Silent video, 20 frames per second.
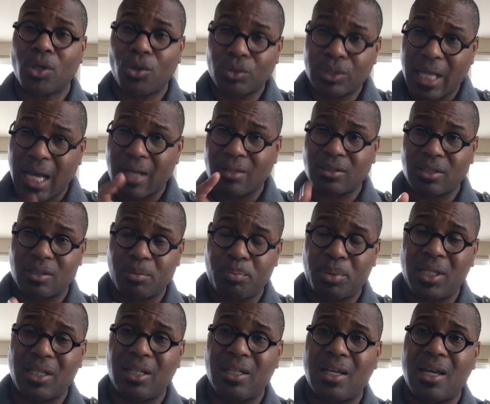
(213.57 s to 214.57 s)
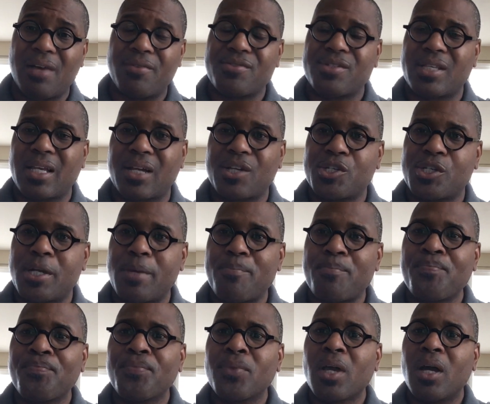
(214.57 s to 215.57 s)
Go down to the PDF
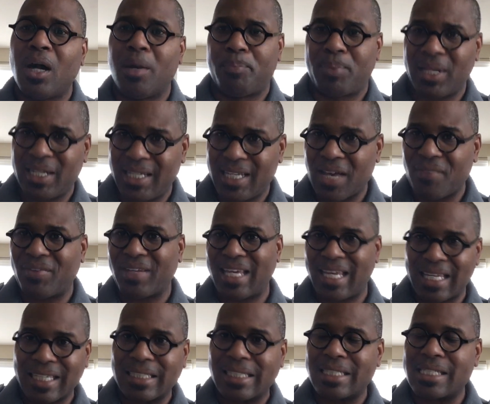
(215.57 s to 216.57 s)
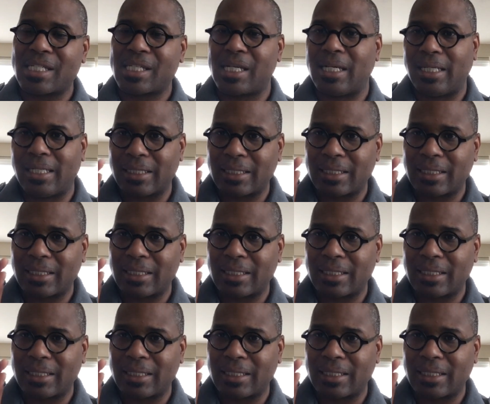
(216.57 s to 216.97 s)
section, uh, PDF English,